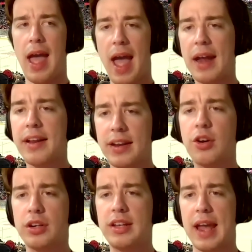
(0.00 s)
had a
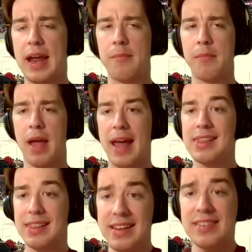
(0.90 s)
good game,
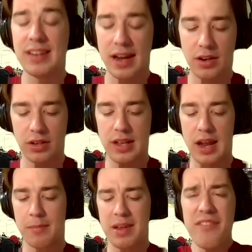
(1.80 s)
at least a good
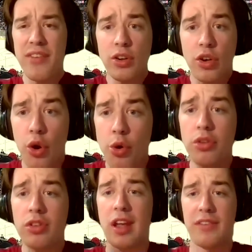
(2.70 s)
game. Even
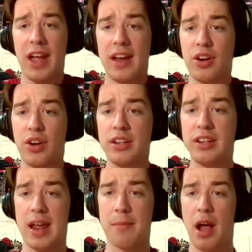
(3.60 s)
Gusev had a
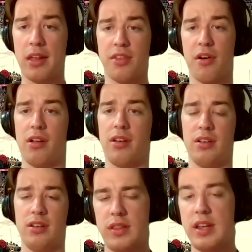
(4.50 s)
good game, I thought.
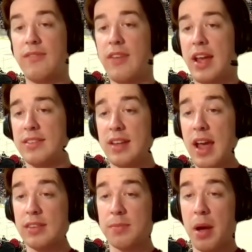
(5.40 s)
The advanced
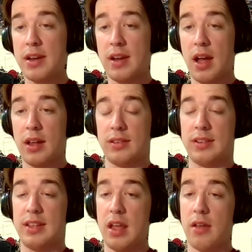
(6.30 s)
stats might not
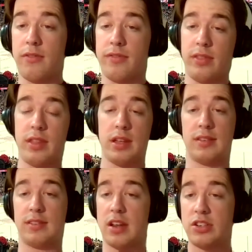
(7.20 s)
give
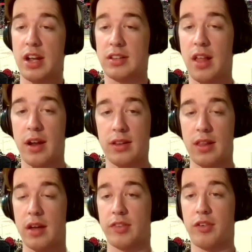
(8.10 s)
the Zajac line a
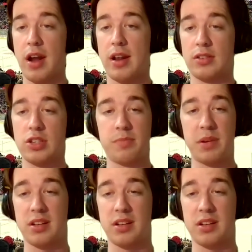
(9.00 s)
lot of credit just